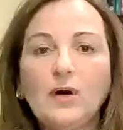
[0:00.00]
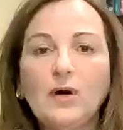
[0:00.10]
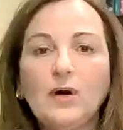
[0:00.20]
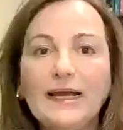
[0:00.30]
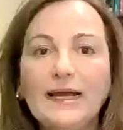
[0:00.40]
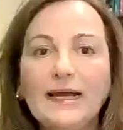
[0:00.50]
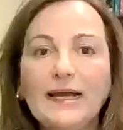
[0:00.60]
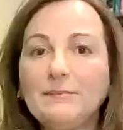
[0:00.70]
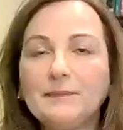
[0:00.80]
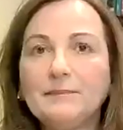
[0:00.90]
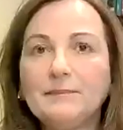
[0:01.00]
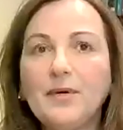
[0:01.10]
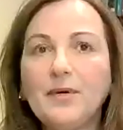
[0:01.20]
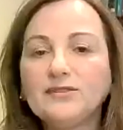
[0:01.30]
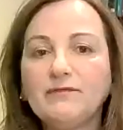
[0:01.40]
am part of
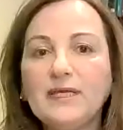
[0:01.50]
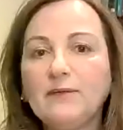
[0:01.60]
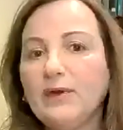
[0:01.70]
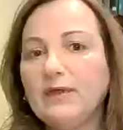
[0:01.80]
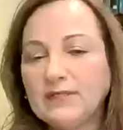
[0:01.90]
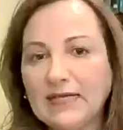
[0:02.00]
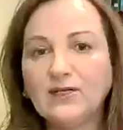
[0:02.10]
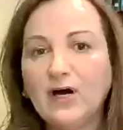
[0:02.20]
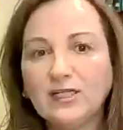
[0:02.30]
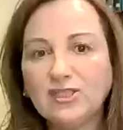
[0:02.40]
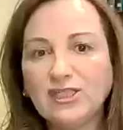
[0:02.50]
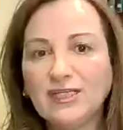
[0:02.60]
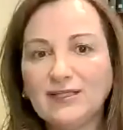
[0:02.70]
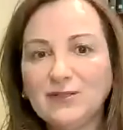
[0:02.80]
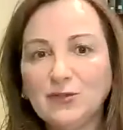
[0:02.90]
me with technology.
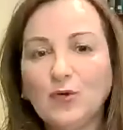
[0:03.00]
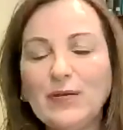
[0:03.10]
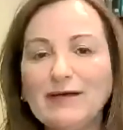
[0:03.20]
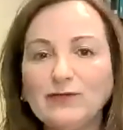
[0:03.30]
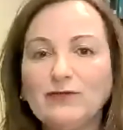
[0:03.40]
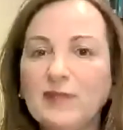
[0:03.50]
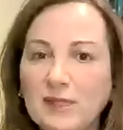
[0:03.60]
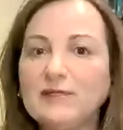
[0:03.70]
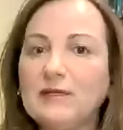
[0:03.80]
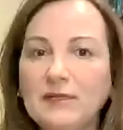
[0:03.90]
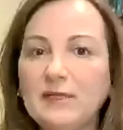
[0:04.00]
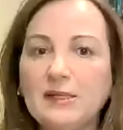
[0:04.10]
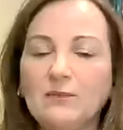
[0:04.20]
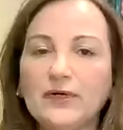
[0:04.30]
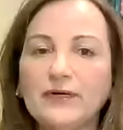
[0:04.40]
You don't have to physically be
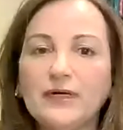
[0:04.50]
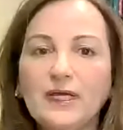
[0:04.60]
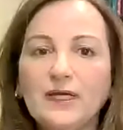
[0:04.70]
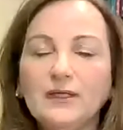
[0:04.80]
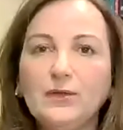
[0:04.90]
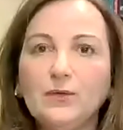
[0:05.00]
somewhere. You